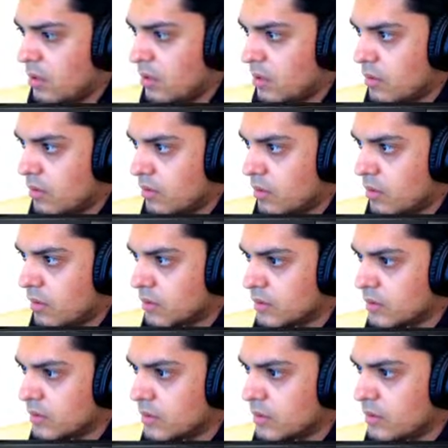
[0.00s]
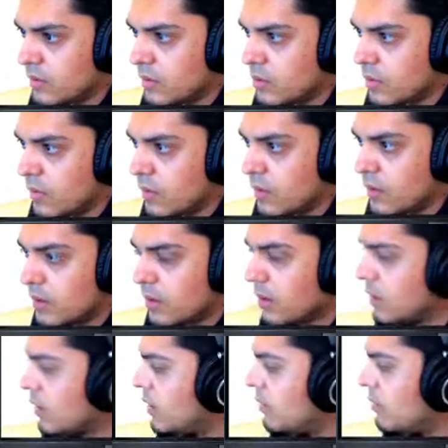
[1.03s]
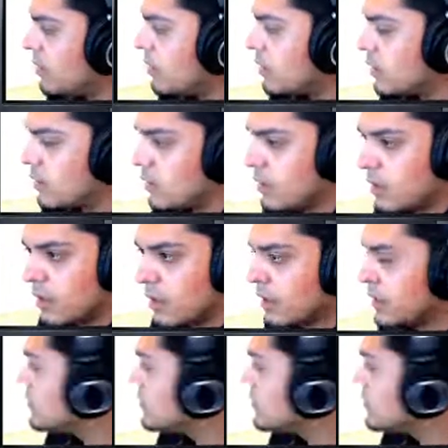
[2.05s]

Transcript: What else is important? The diameter? Yeah, it's